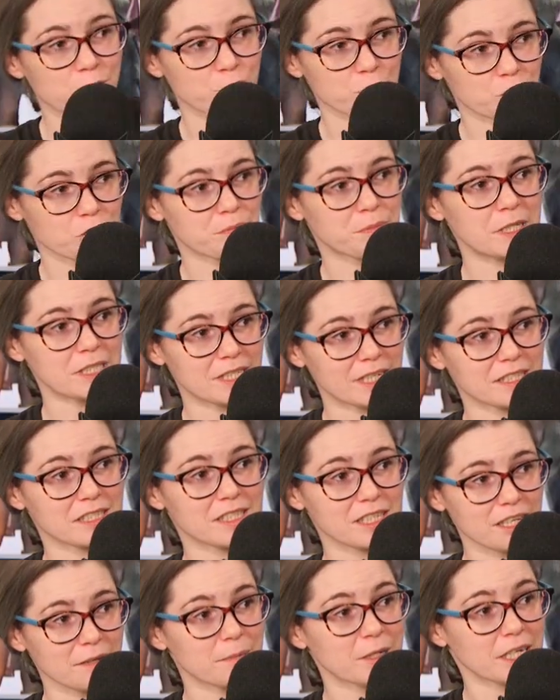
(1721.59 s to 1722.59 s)
portrait of
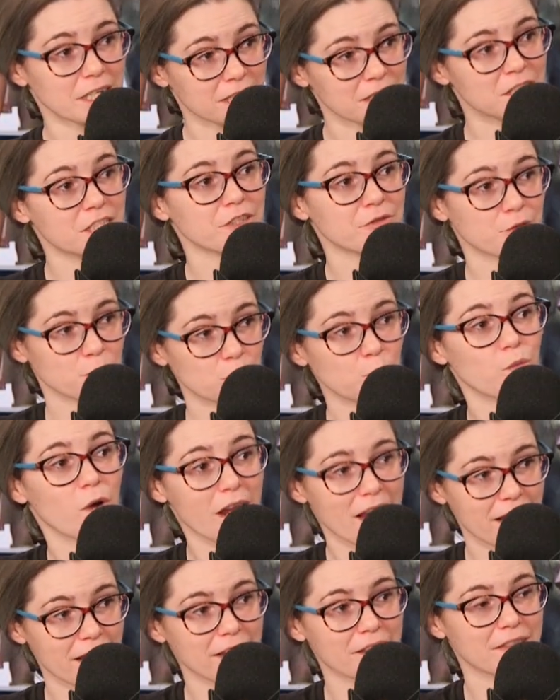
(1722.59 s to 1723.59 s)
PTSD, but in a different
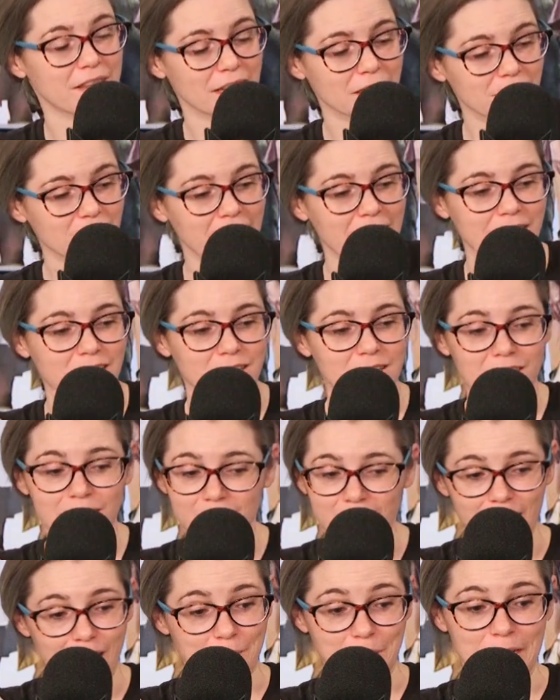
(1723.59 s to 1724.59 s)
way yes. that like
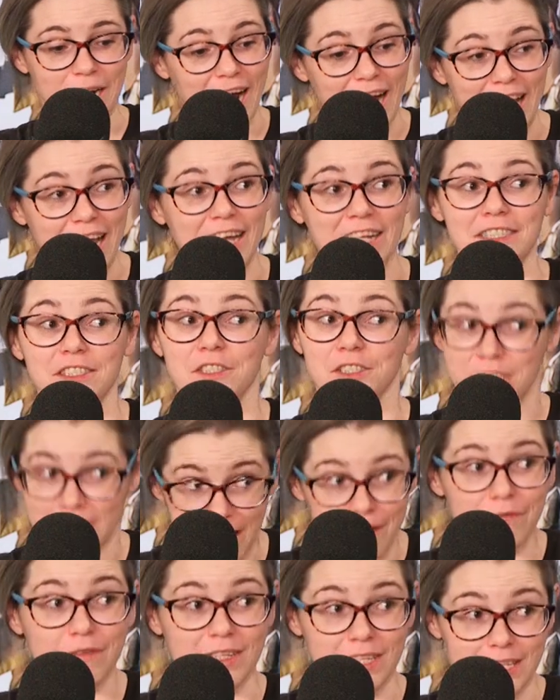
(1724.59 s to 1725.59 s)
I mean, I had
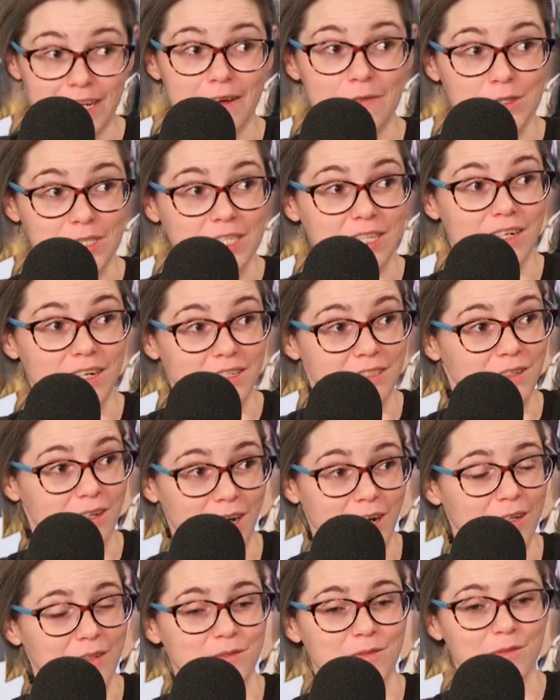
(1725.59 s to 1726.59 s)
definitely never seen on,
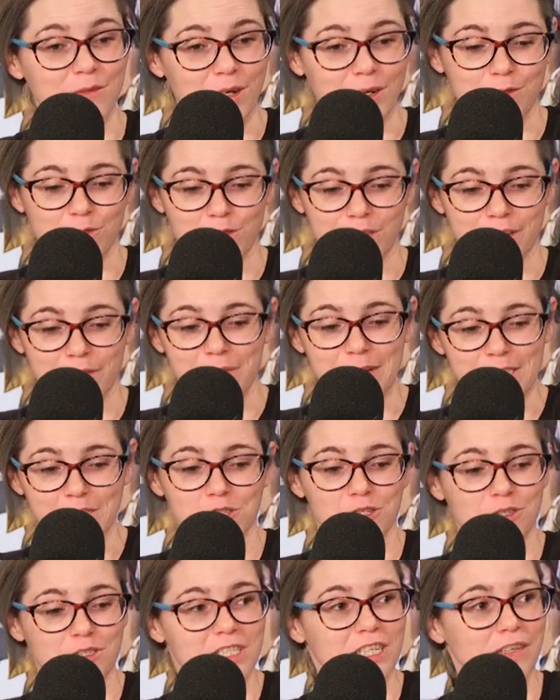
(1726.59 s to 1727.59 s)
on, on
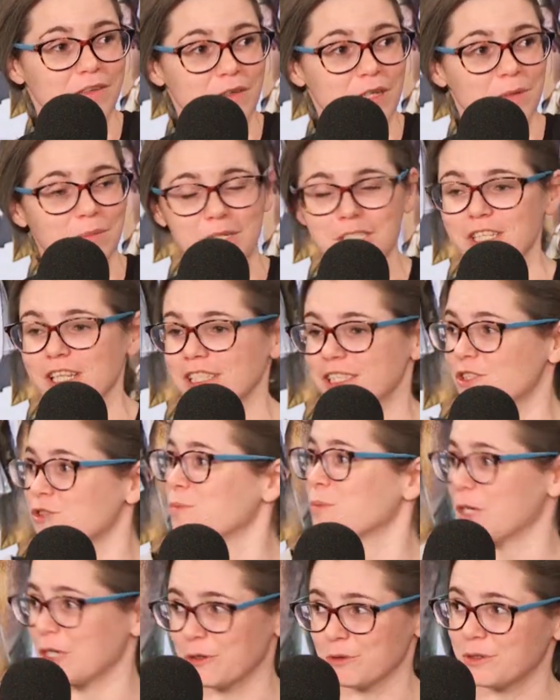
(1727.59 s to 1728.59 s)
conventional TV, much less
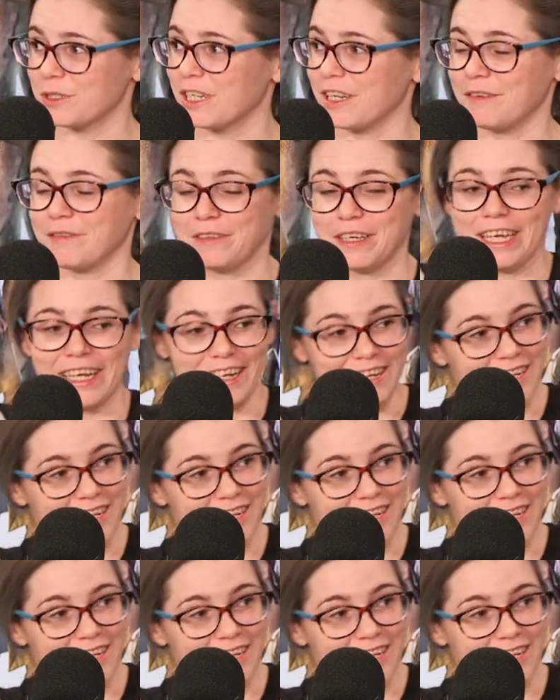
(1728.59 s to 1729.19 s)
superhero TV.